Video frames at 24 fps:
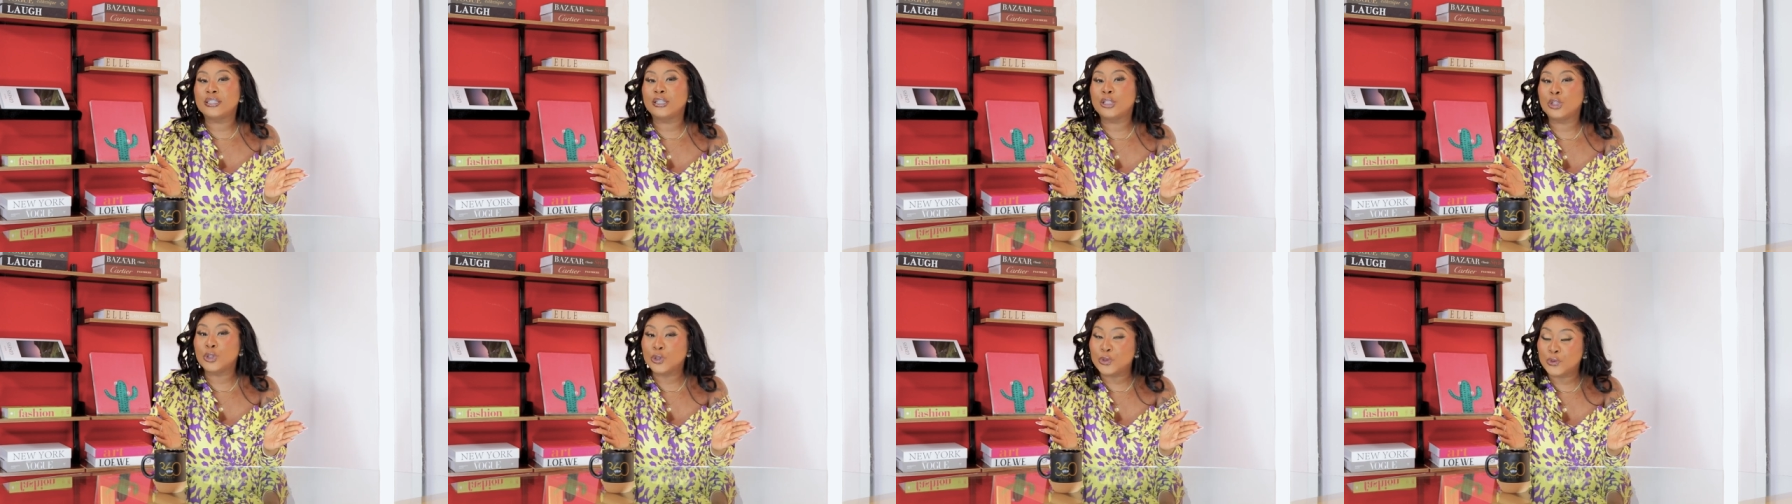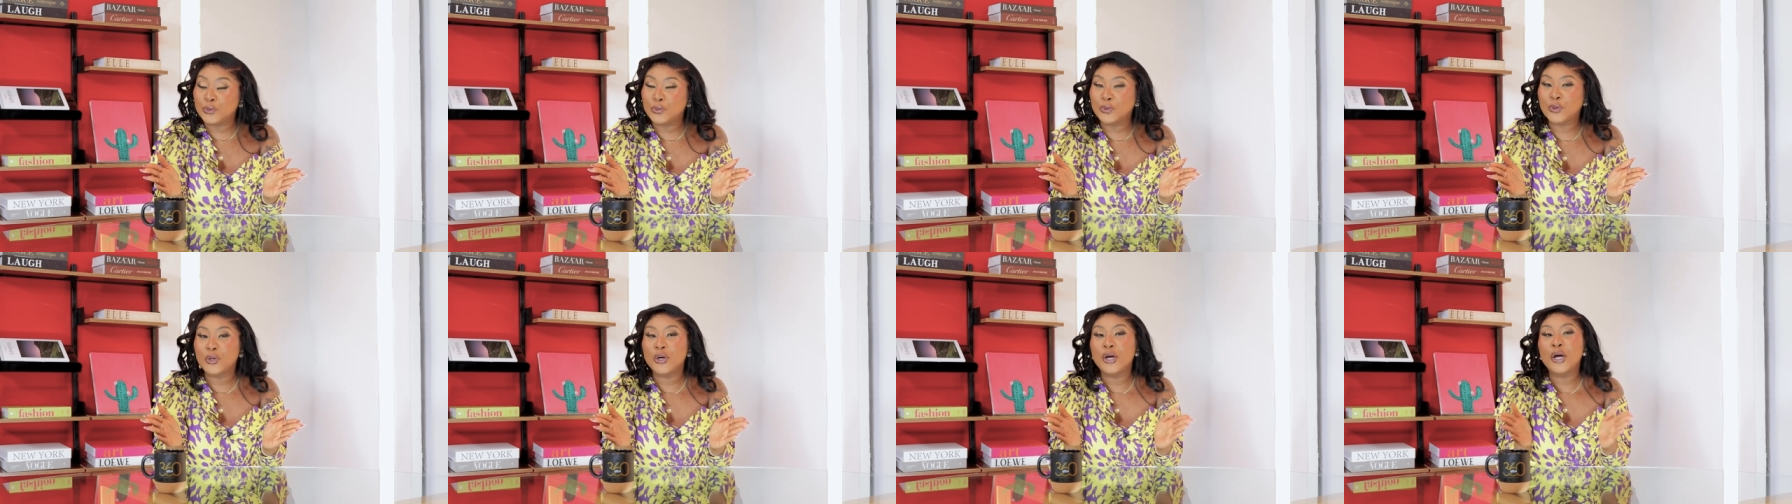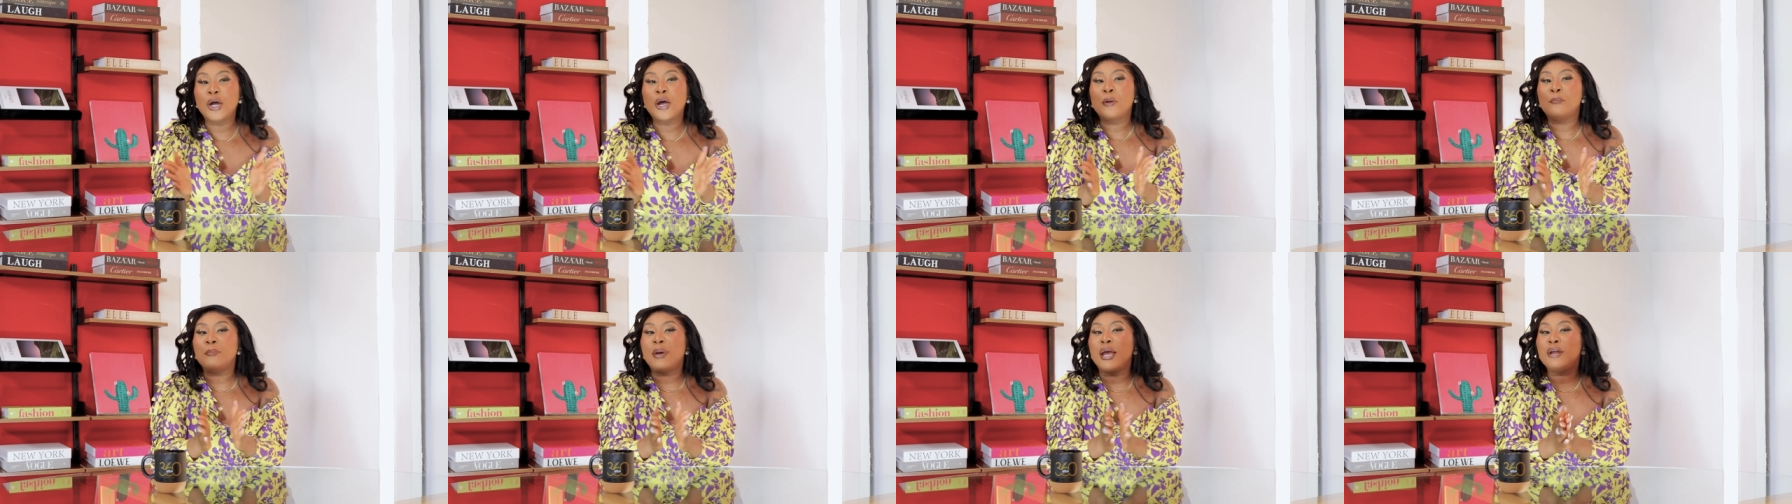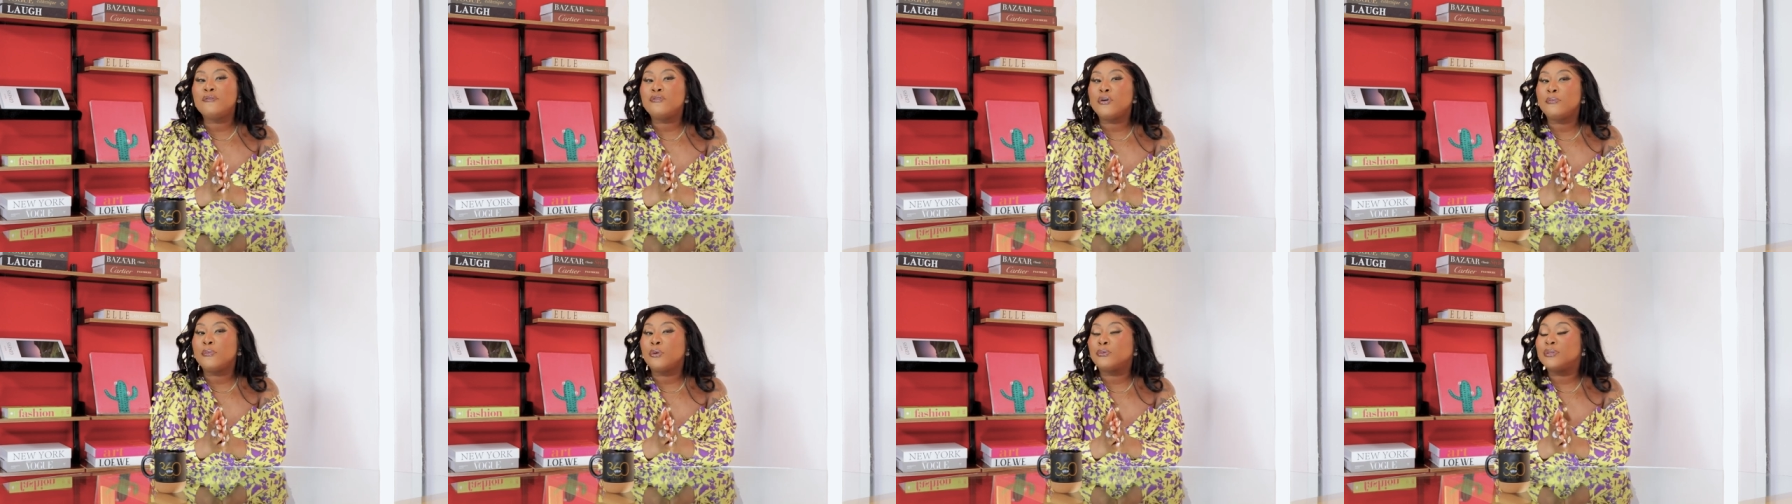look
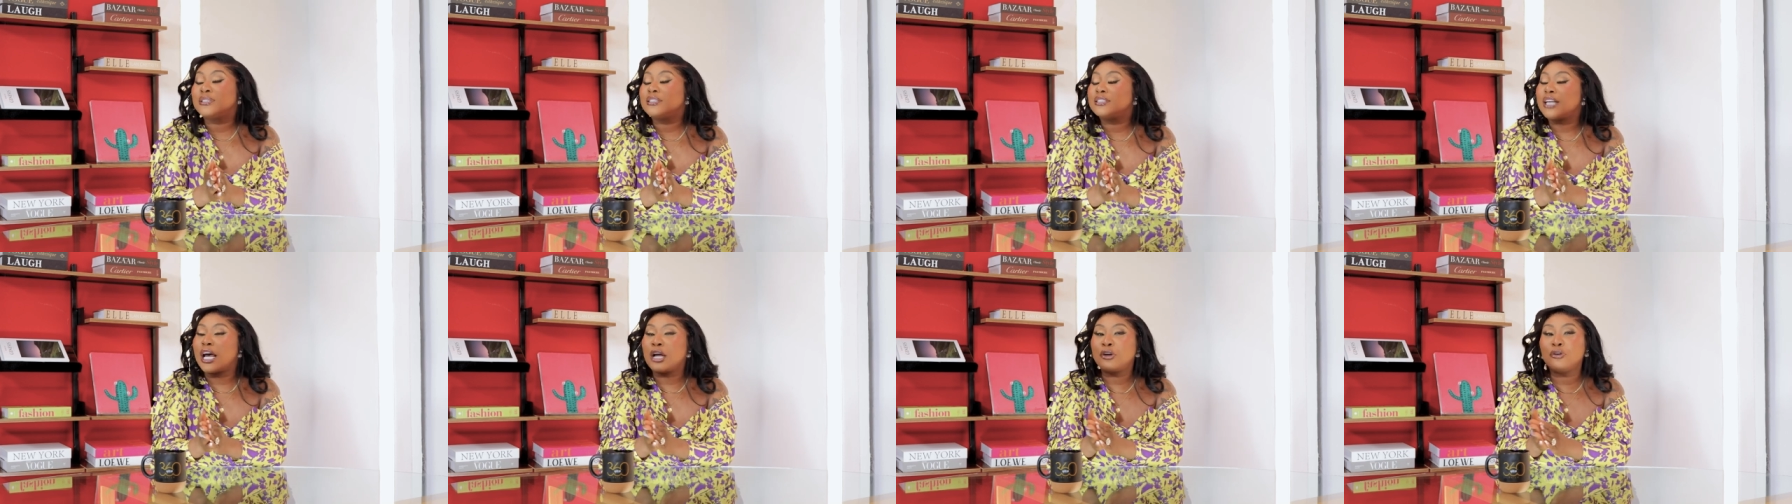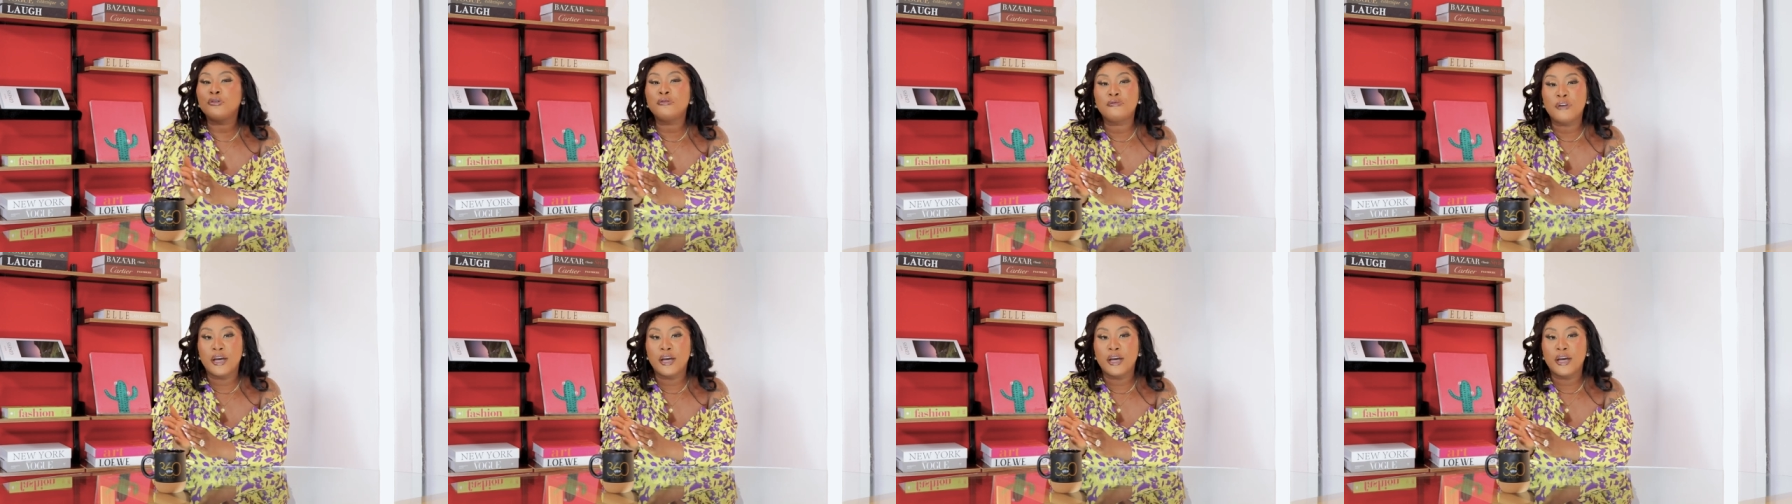made from a recycled